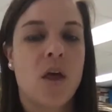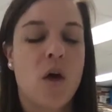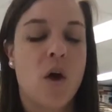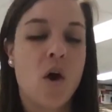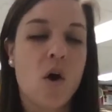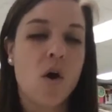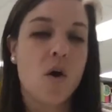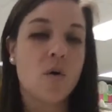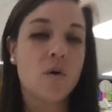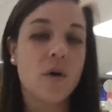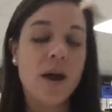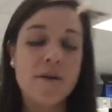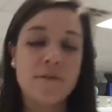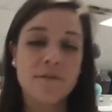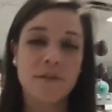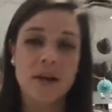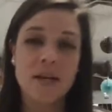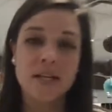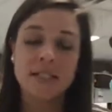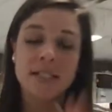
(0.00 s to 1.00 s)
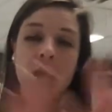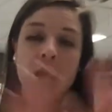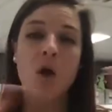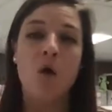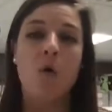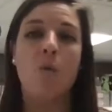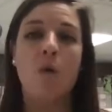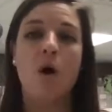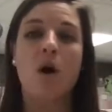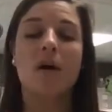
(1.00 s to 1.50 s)
All right, friends,
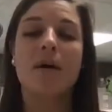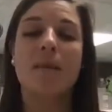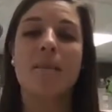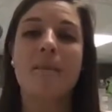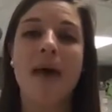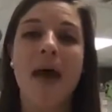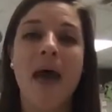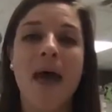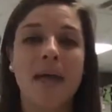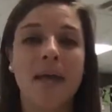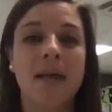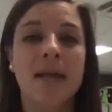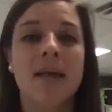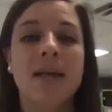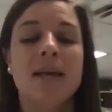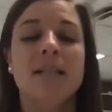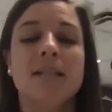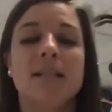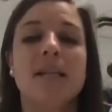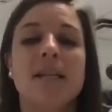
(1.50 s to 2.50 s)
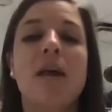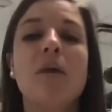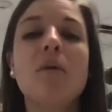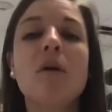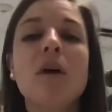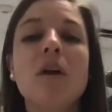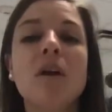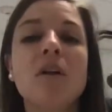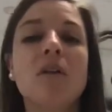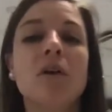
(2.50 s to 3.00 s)
welcome back. Today we're
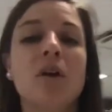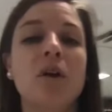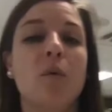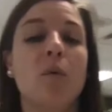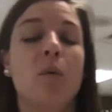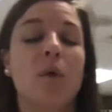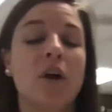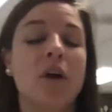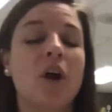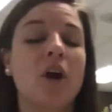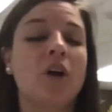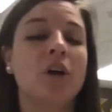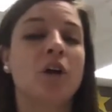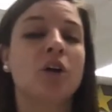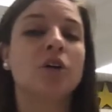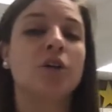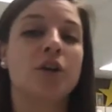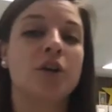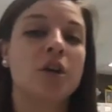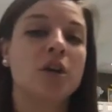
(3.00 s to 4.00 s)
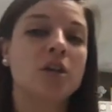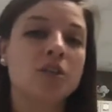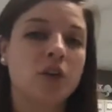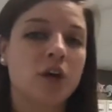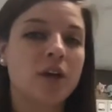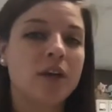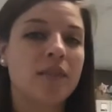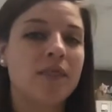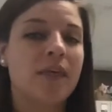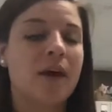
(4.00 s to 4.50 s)
gonna work on our learning
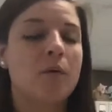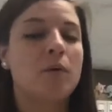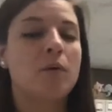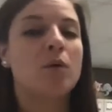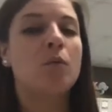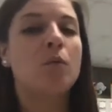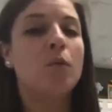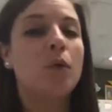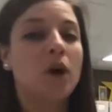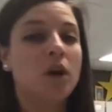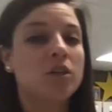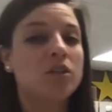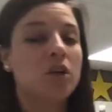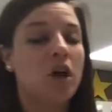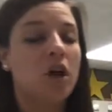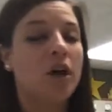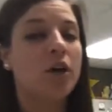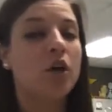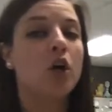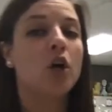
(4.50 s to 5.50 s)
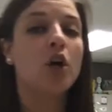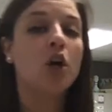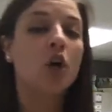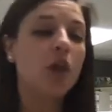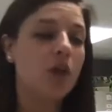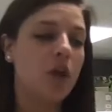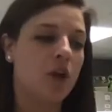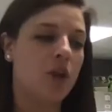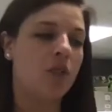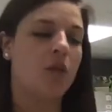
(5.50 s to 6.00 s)
target that we worked on
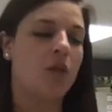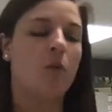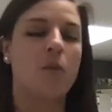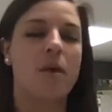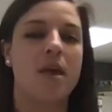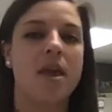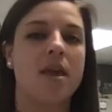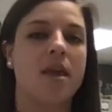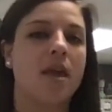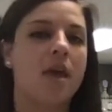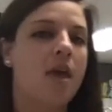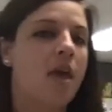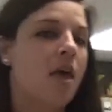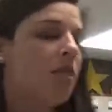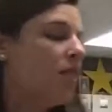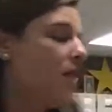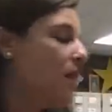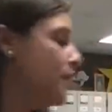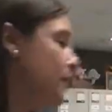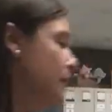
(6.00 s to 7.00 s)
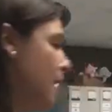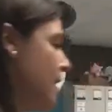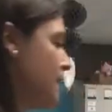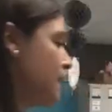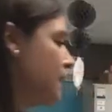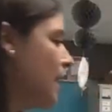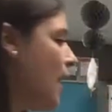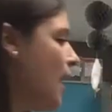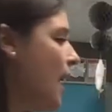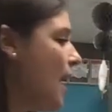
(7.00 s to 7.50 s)
earlier in the week that
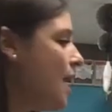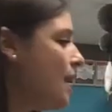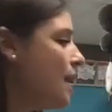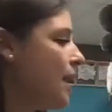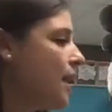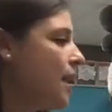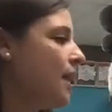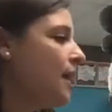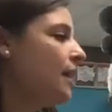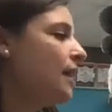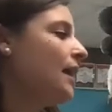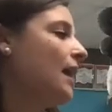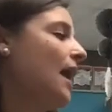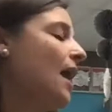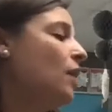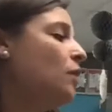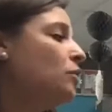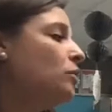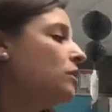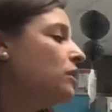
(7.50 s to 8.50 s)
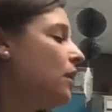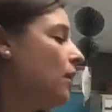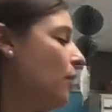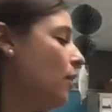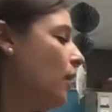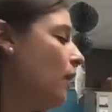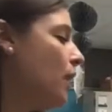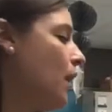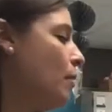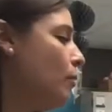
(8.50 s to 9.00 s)
says, I can count
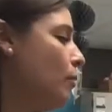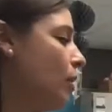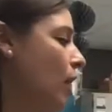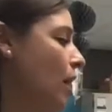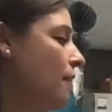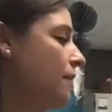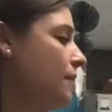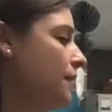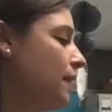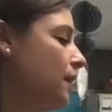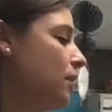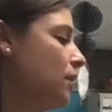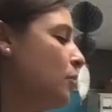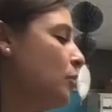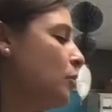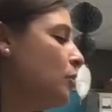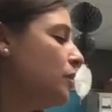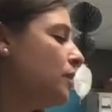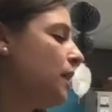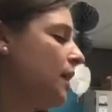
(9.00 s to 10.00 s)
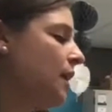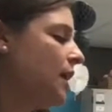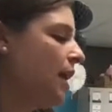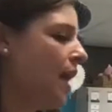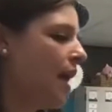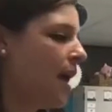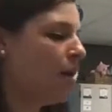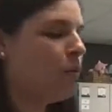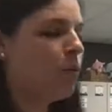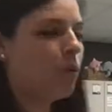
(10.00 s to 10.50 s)
the number of syllables in
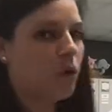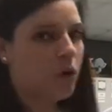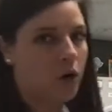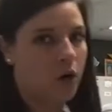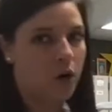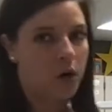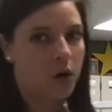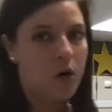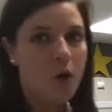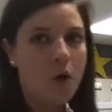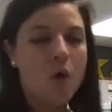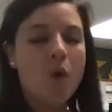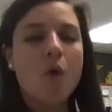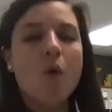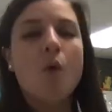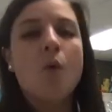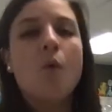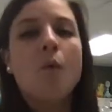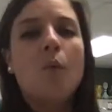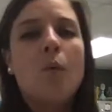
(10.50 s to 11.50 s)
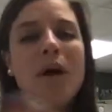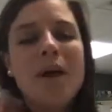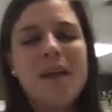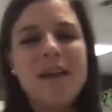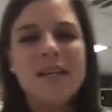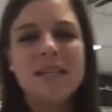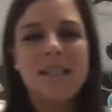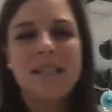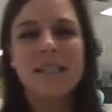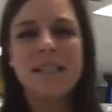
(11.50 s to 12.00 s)
a word. What
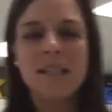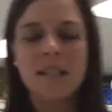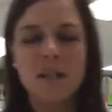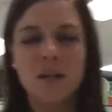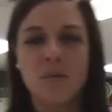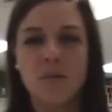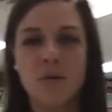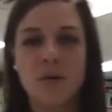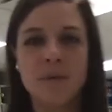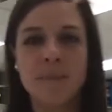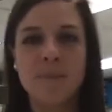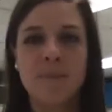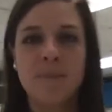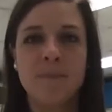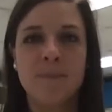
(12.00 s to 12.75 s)
is a syllable?